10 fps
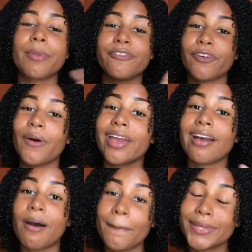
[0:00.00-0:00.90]
Before I
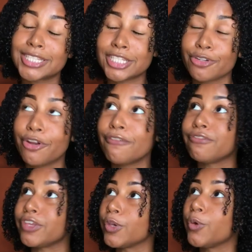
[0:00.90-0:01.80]
hop into the
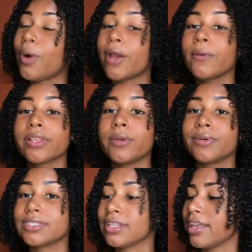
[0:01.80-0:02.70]
review, I quickly
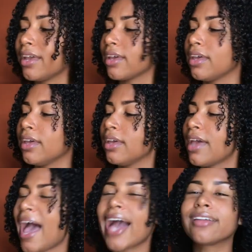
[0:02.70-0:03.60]
want to like
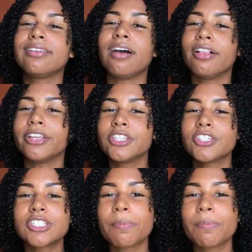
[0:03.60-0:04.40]
acknowledge this